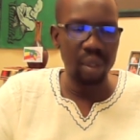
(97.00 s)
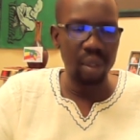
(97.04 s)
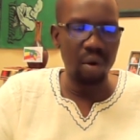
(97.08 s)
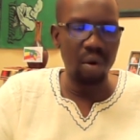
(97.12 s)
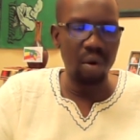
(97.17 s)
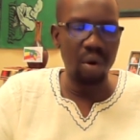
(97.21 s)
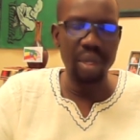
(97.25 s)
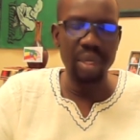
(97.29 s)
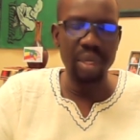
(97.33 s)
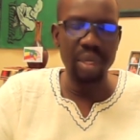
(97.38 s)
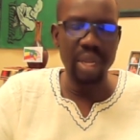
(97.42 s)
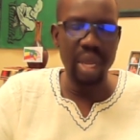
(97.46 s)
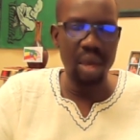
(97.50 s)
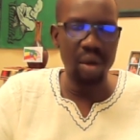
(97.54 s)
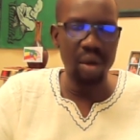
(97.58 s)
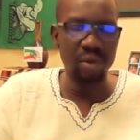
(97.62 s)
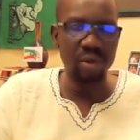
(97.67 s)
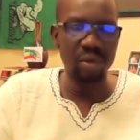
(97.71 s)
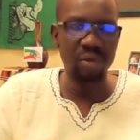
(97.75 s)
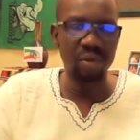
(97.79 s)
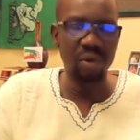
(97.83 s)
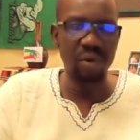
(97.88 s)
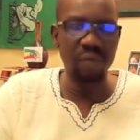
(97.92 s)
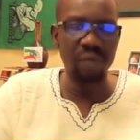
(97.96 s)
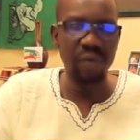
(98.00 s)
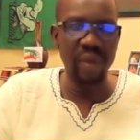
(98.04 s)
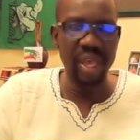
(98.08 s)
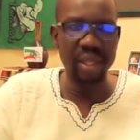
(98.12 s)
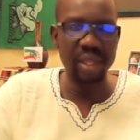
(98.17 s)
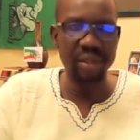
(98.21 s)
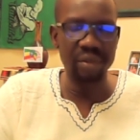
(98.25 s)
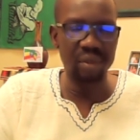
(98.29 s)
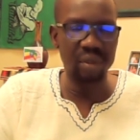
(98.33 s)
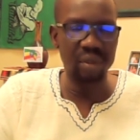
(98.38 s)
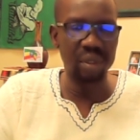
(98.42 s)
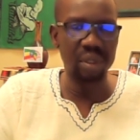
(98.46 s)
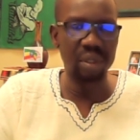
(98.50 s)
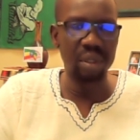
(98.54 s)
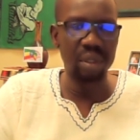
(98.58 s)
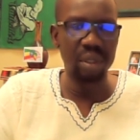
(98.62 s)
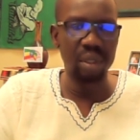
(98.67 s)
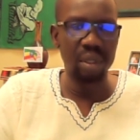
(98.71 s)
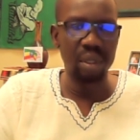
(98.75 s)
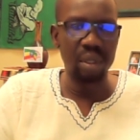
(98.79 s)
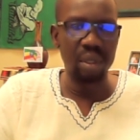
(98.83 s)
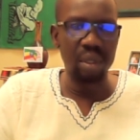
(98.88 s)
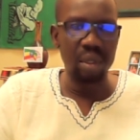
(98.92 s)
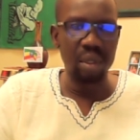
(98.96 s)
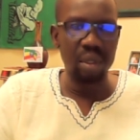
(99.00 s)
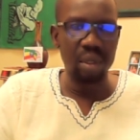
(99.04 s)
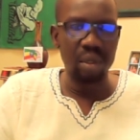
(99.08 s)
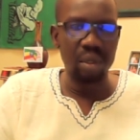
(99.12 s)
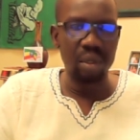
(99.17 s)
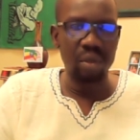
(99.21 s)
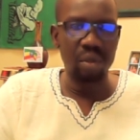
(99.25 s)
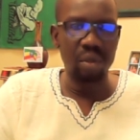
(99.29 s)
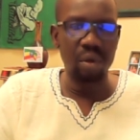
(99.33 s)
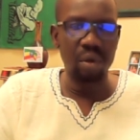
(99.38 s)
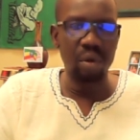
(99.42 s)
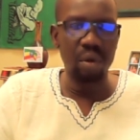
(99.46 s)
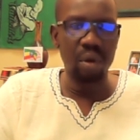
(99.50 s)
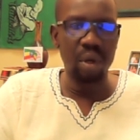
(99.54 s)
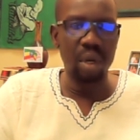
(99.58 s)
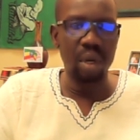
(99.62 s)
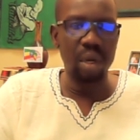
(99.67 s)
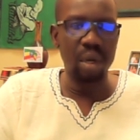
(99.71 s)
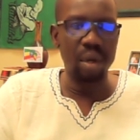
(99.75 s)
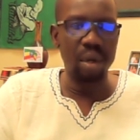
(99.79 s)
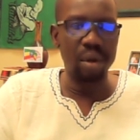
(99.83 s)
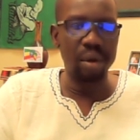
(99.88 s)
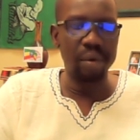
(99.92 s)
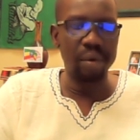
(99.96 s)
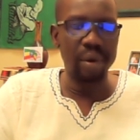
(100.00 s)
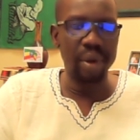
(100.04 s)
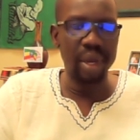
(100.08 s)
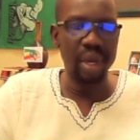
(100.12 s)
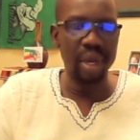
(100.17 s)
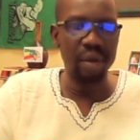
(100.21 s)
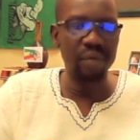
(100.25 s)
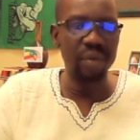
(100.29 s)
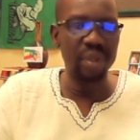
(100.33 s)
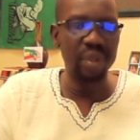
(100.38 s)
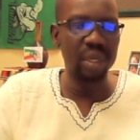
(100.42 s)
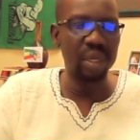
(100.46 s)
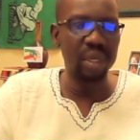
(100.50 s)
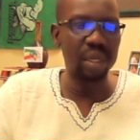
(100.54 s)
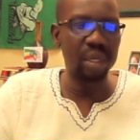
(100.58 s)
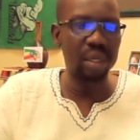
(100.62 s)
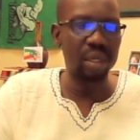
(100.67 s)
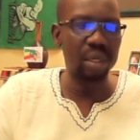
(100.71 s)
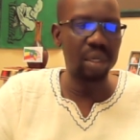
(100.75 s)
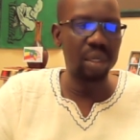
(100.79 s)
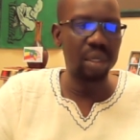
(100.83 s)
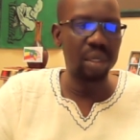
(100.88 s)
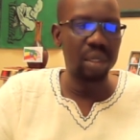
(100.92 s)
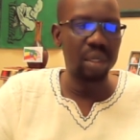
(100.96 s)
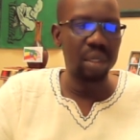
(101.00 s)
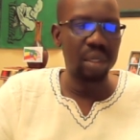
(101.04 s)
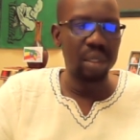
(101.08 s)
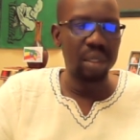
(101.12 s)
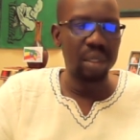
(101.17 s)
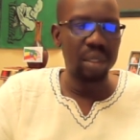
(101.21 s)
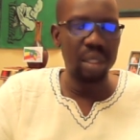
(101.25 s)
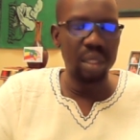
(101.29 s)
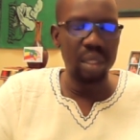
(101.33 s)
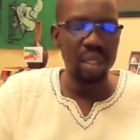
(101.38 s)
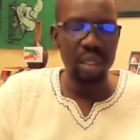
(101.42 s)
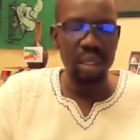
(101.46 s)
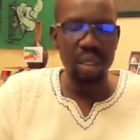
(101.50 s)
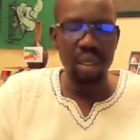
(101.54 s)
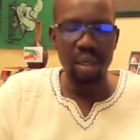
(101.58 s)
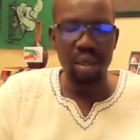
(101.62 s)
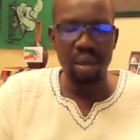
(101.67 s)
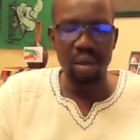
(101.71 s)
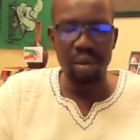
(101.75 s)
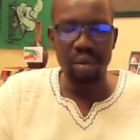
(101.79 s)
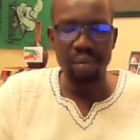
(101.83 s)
going down so fast. So having the